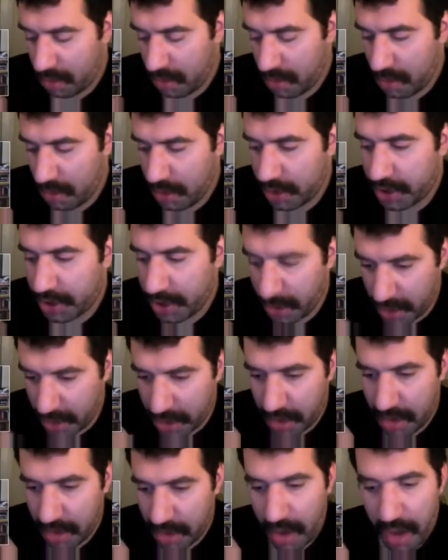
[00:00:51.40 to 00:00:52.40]

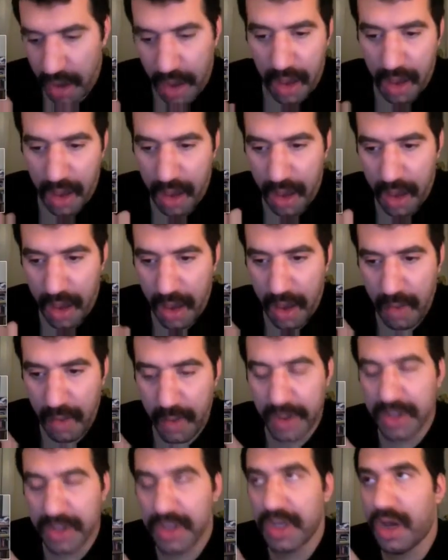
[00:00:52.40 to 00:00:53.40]
Sure. Uh,
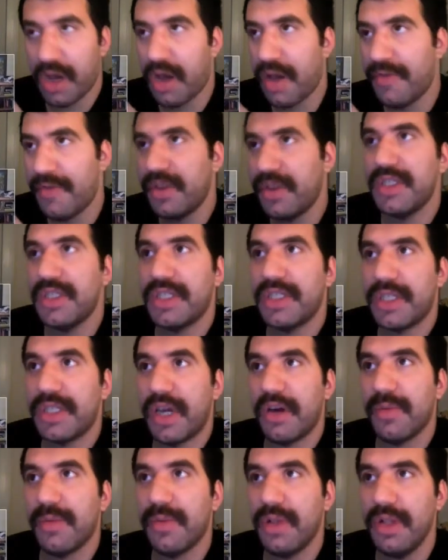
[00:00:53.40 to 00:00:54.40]
well, uh, Everything is
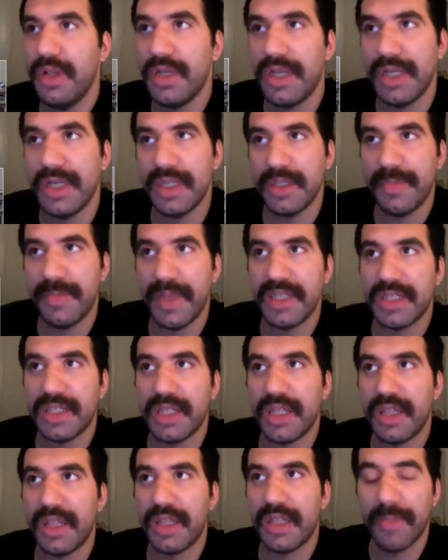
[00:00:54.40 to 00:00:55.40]
Terrible is
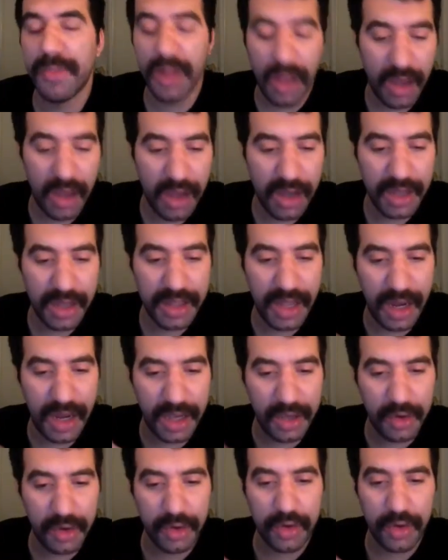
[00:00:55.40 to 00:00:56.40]
basically the blog that I
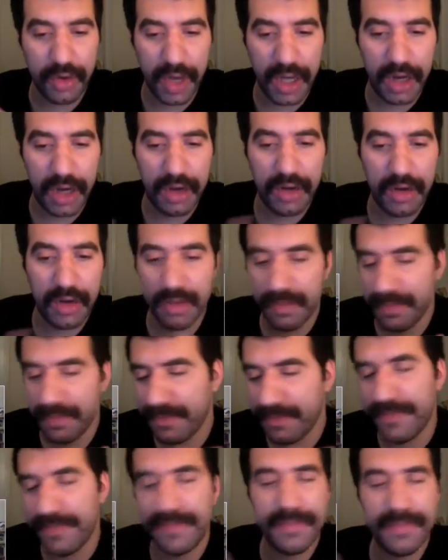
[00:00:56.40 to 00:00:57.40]
co created or
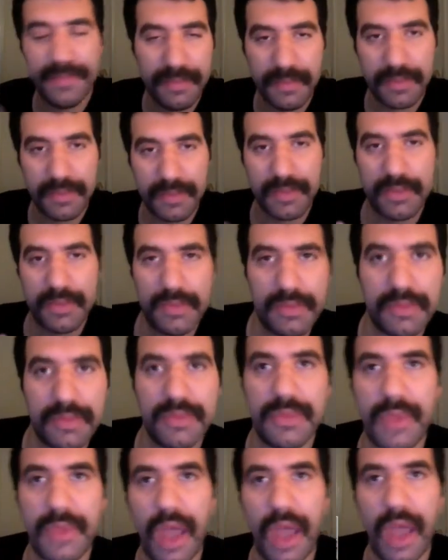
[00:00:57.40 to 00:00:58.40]

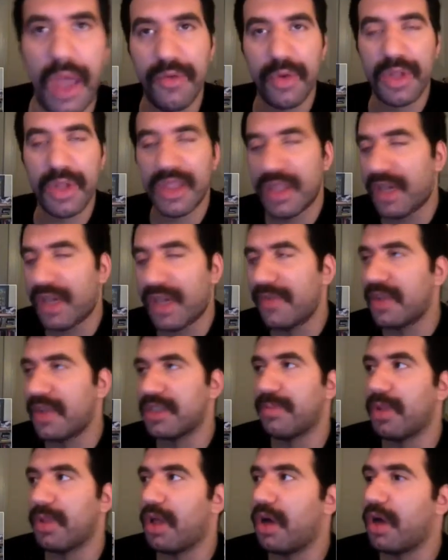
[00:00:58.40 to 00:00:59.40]
I don't even really think of it as a
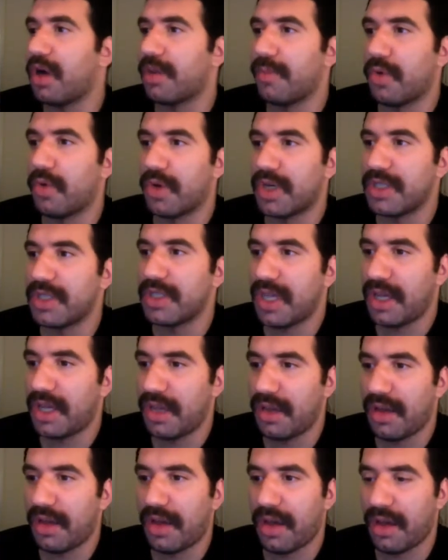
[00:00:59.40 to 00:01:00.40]
blog, more as
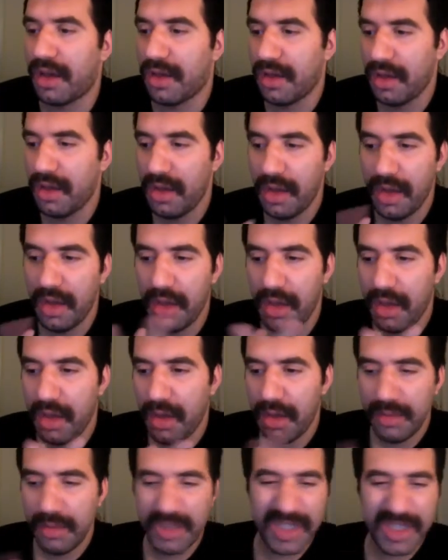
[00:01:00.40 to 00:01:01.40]
a uh,
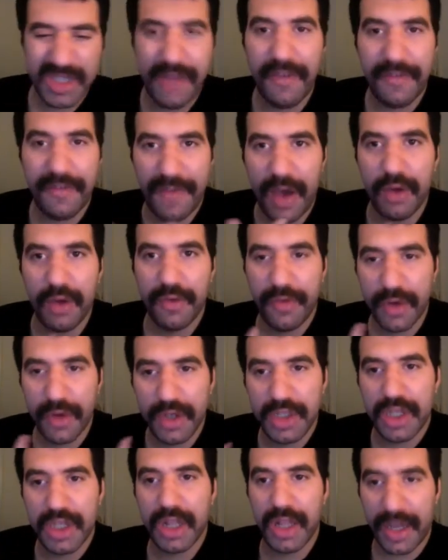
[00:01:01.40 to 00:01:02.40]
just kind of a found
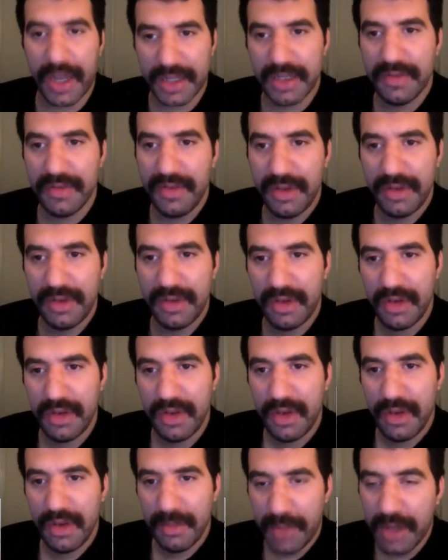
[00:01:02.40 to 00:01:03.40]
footage collective.
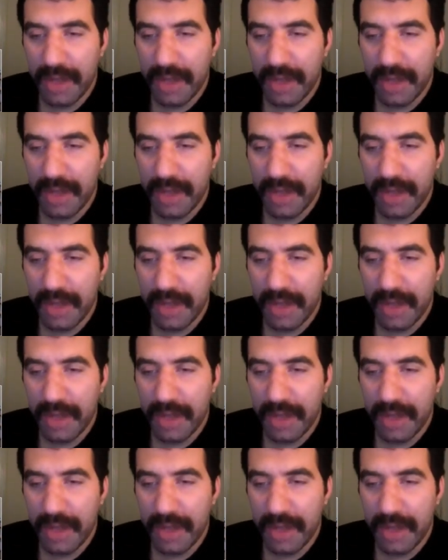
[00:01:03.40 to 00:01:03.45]
Okay.